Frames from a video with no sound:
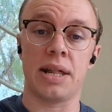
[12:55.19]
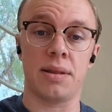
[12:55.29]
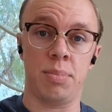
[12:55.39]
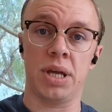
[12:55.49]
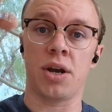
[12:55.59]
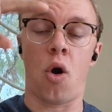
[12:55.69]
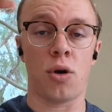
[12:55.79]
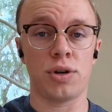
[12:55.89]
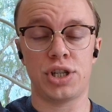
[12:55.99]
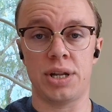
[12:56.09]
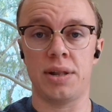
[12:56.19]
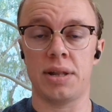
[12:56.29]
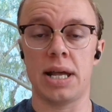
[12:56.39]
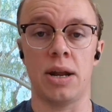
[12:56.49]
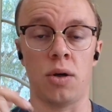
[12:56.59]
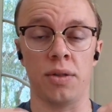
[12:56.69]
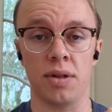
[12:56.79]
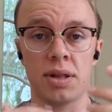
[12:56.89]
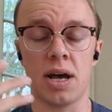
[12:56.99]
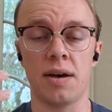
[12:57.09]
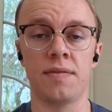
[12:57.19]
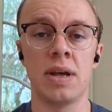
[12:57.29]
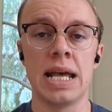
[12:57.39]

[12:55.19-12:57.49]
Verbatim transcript: the big arches and all this stuff,